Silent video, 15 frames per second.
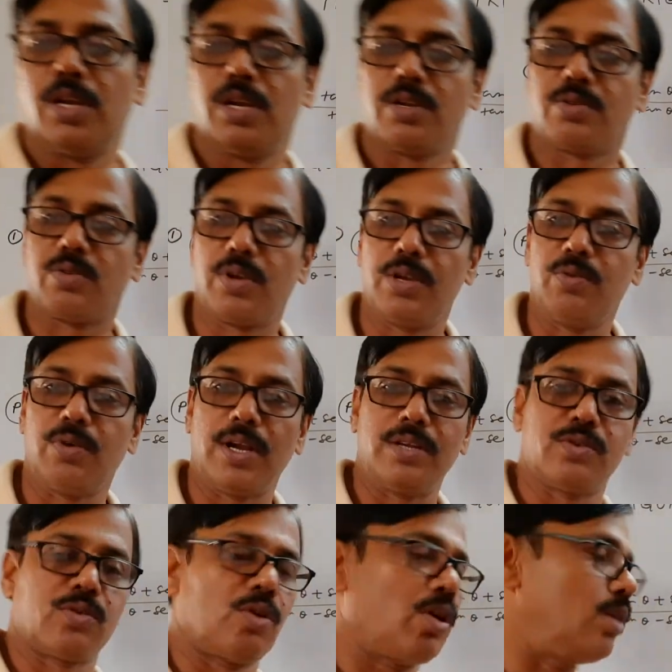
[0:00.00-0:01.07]
So you can
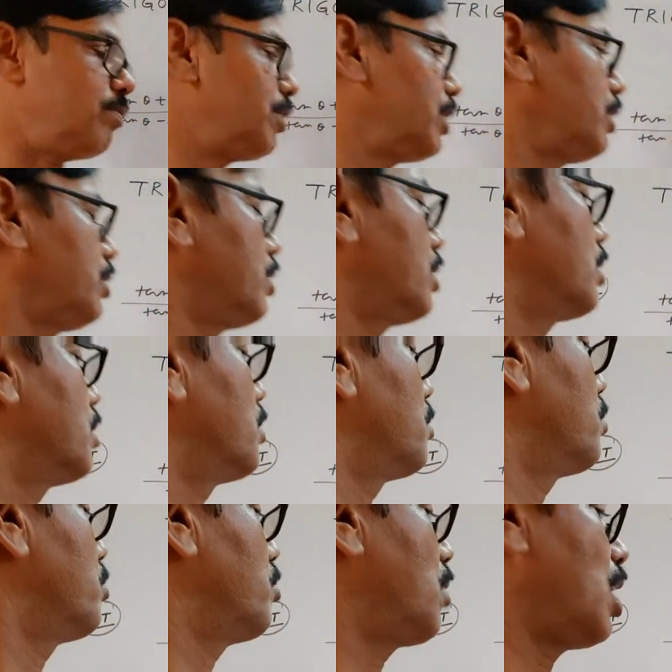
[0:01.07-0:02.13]
solve it
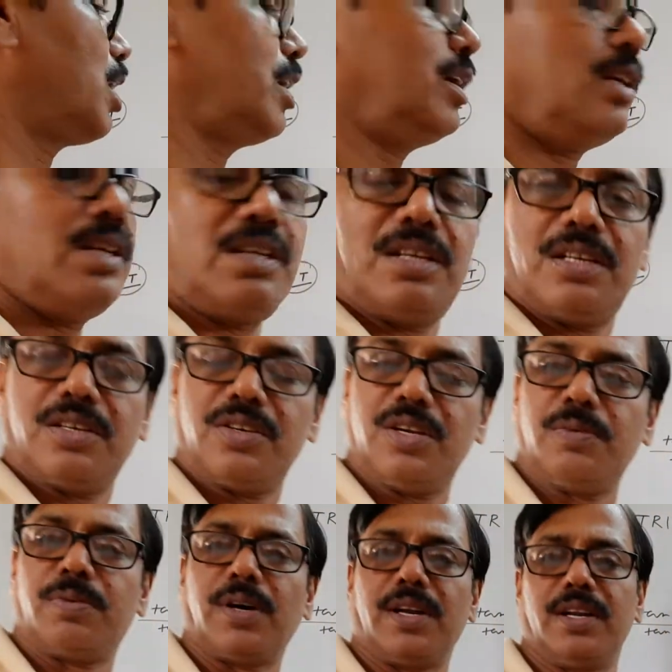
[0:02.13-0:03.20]
by
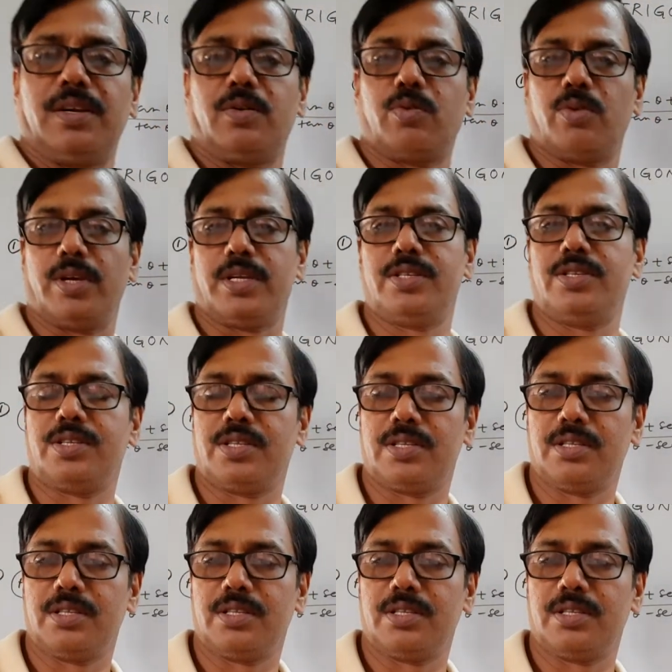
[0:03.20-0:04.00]
different ways.